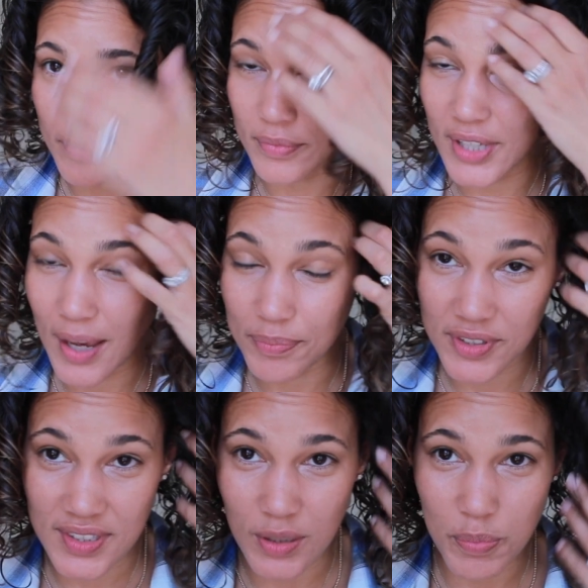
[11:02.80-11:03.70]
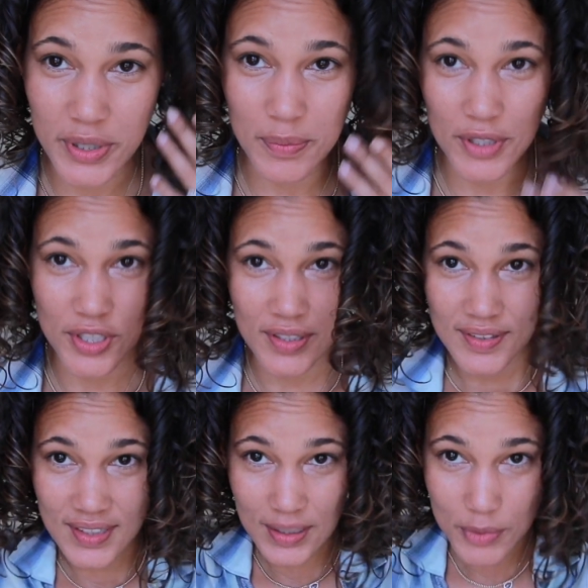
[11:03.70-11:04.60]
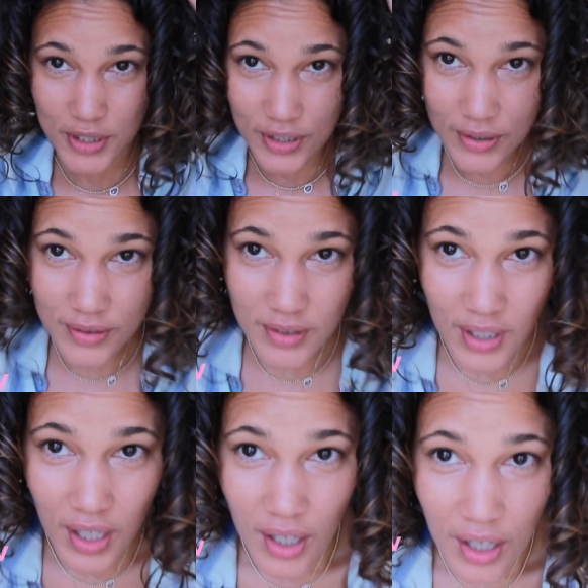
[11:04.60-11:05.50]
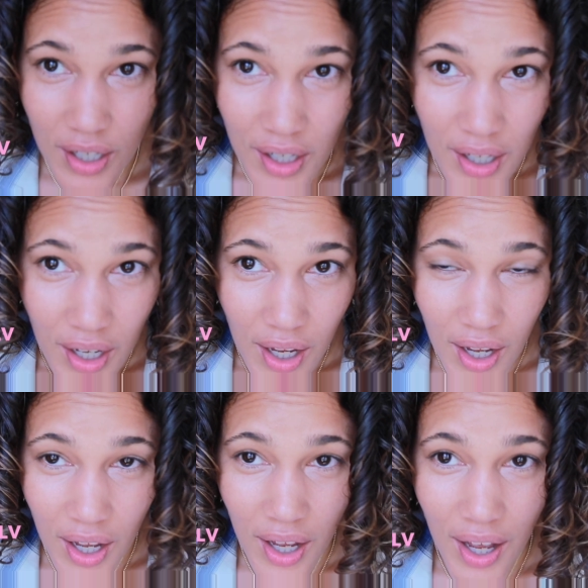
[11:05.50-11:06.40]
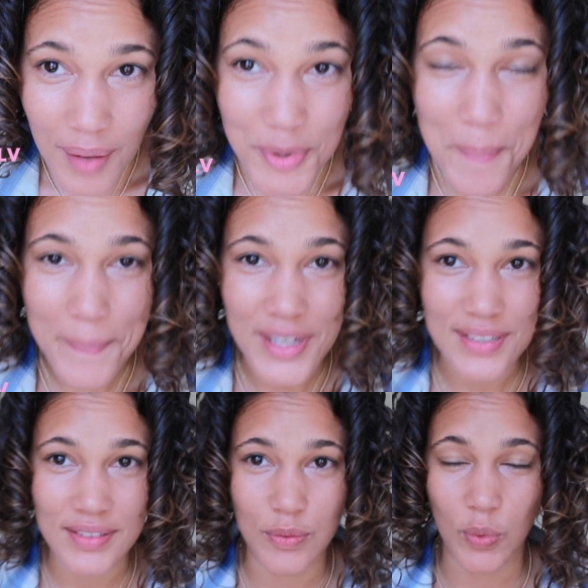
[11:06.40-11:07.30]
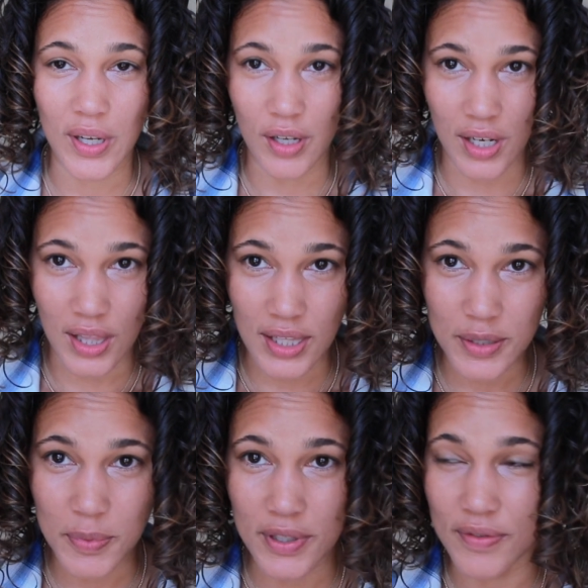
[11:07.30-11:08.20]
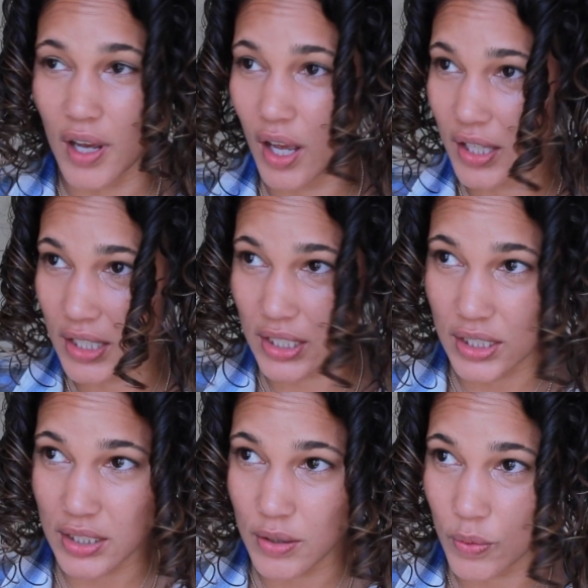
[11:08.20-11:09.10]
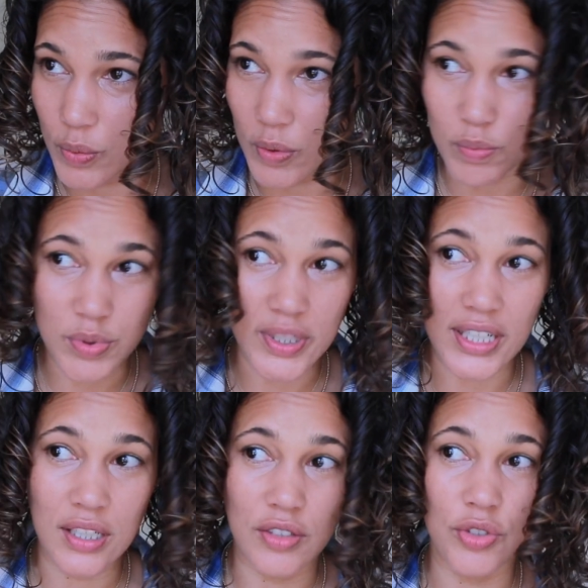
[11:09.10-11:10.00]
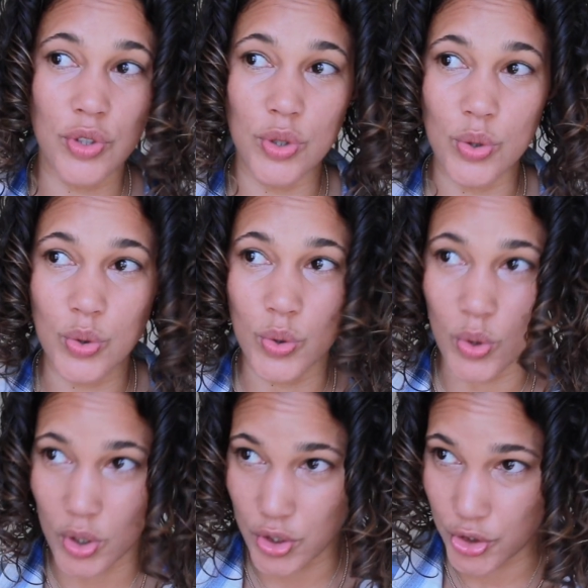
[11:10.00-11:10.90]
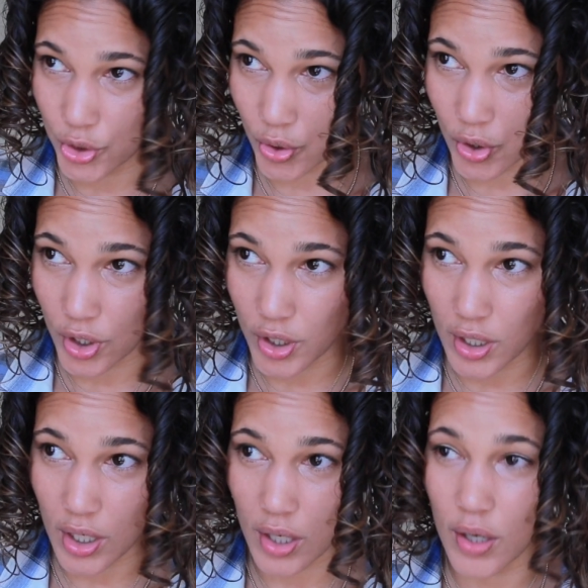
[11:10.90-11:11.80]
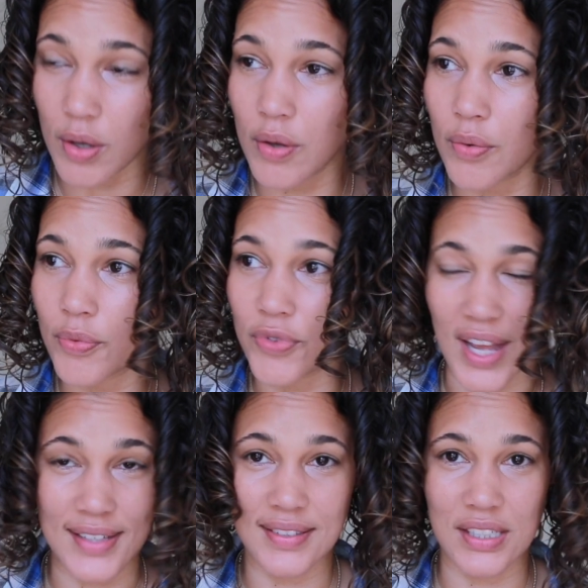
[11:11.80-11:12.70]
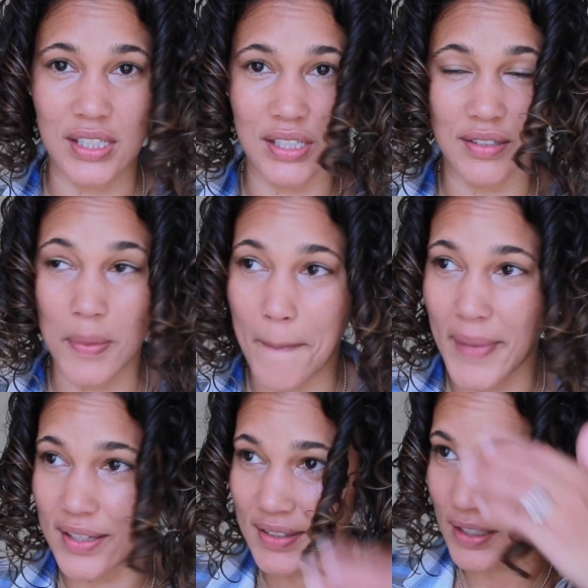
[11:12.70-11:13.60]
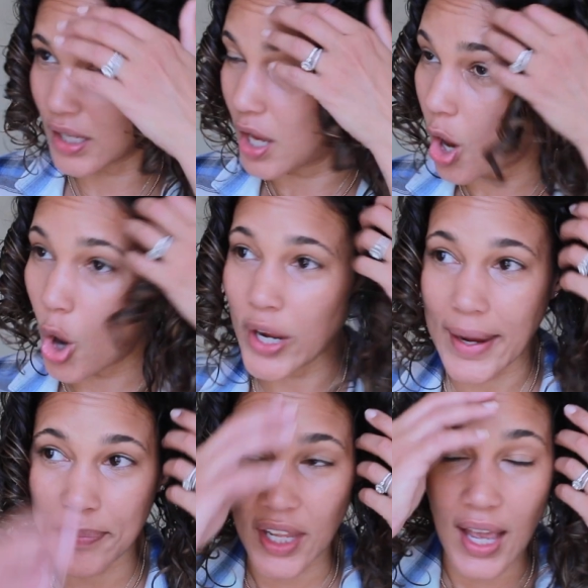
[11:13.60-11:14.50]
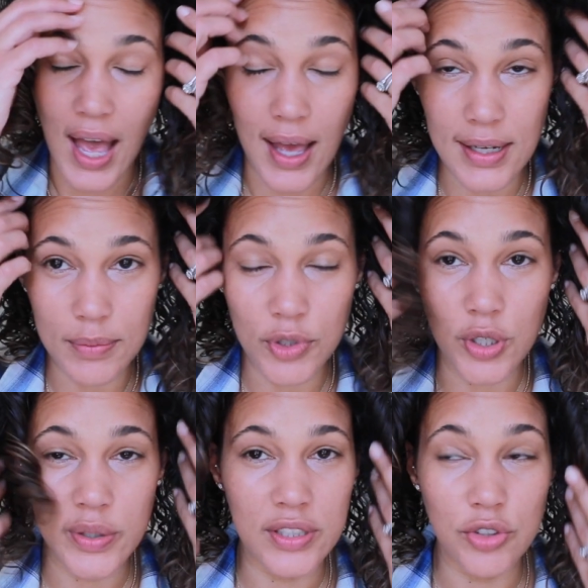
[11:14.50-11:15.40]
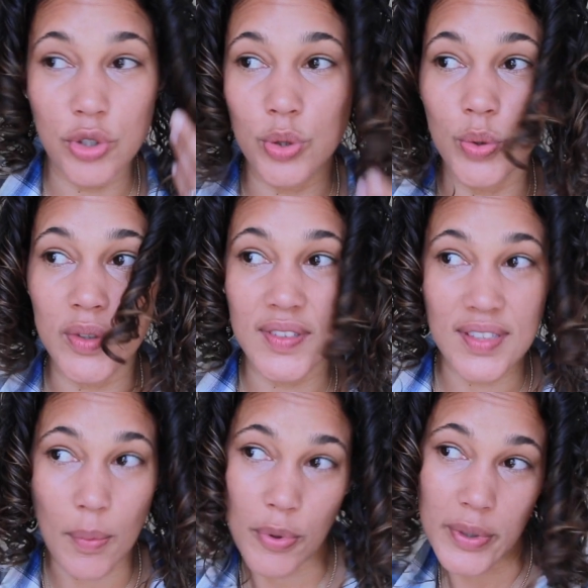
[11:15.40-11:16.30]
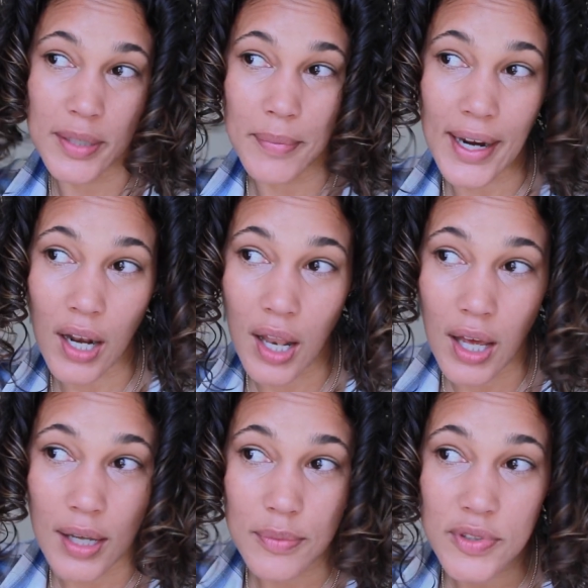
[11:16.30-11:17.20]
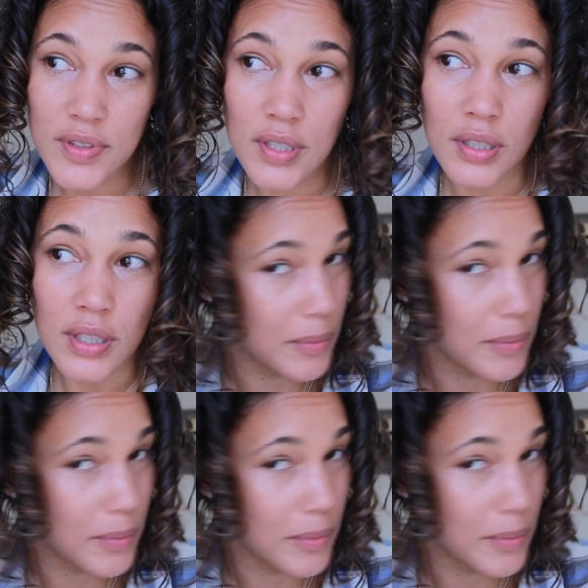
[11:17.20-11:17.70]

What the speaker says: Yep, still pretty much the same, you know. I'm amazed at what a little bit of honey will bring to your flaxseed. It's amazing. Okay, I am going to separate my clumps.